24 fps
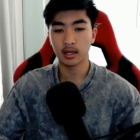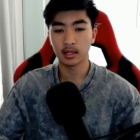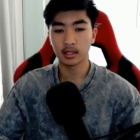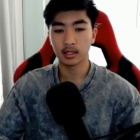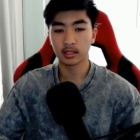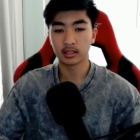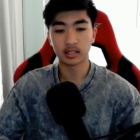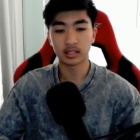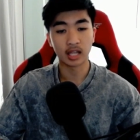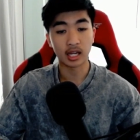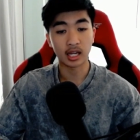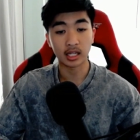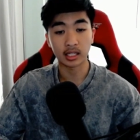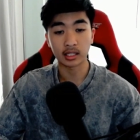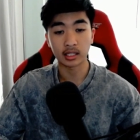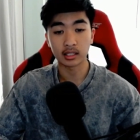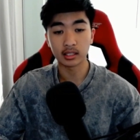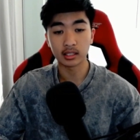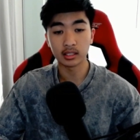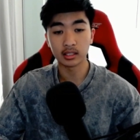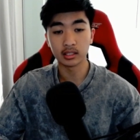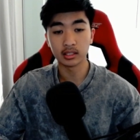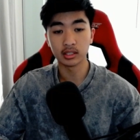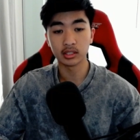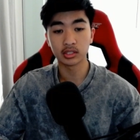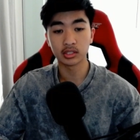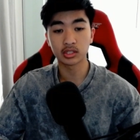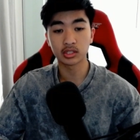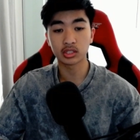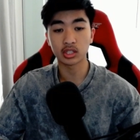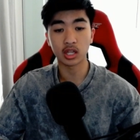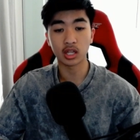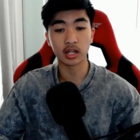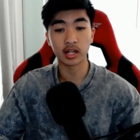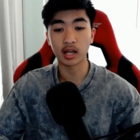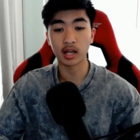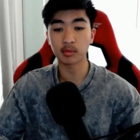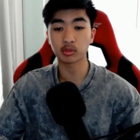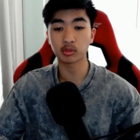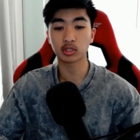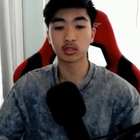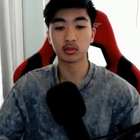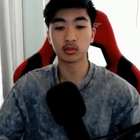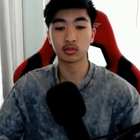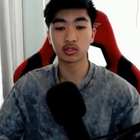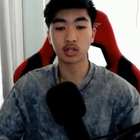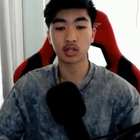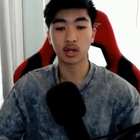that is an
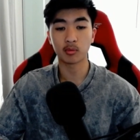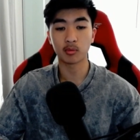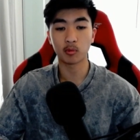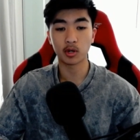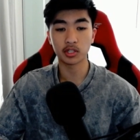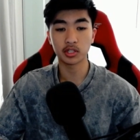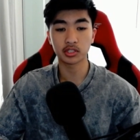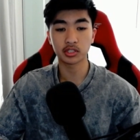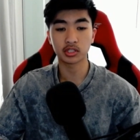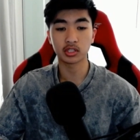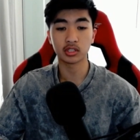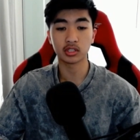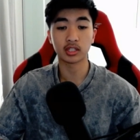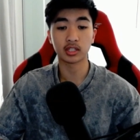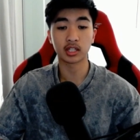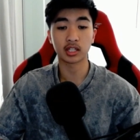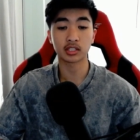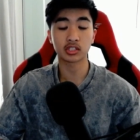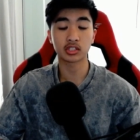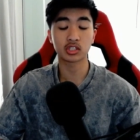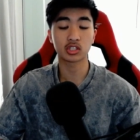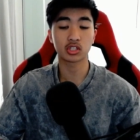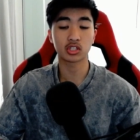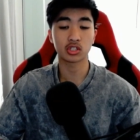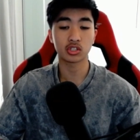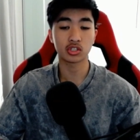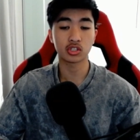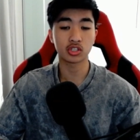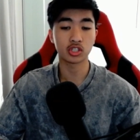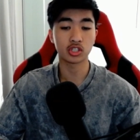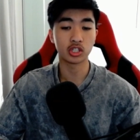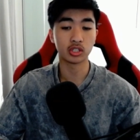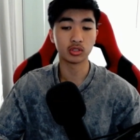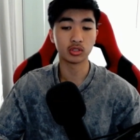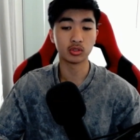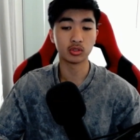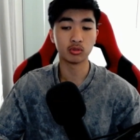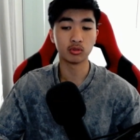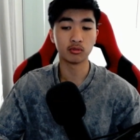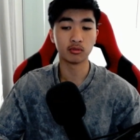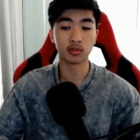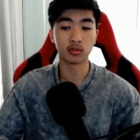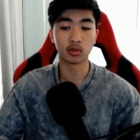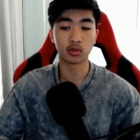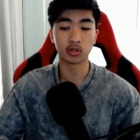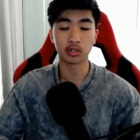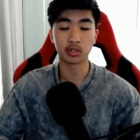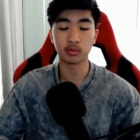absolute time waster and that's shit you've
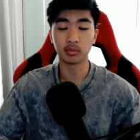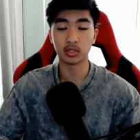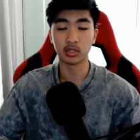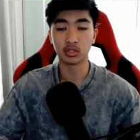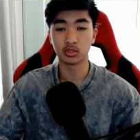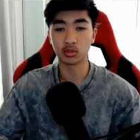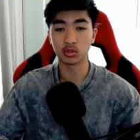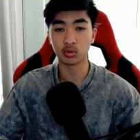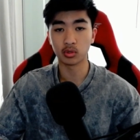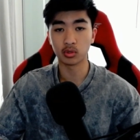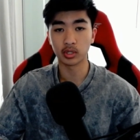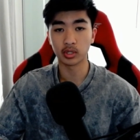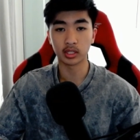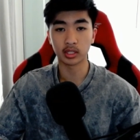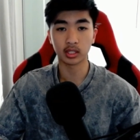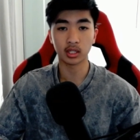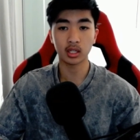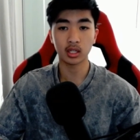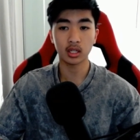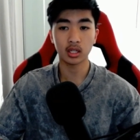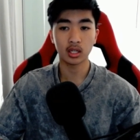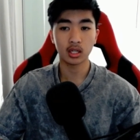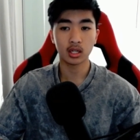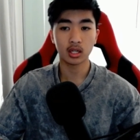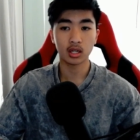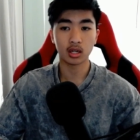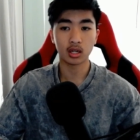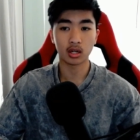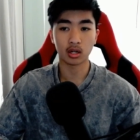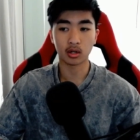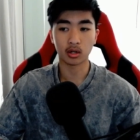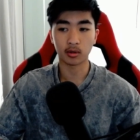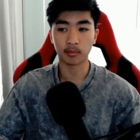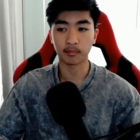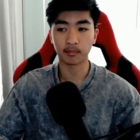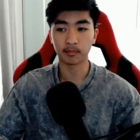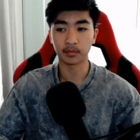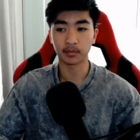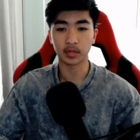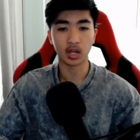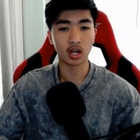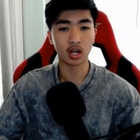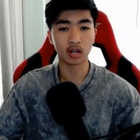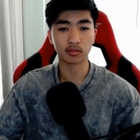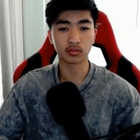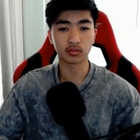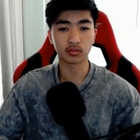already been doing um, after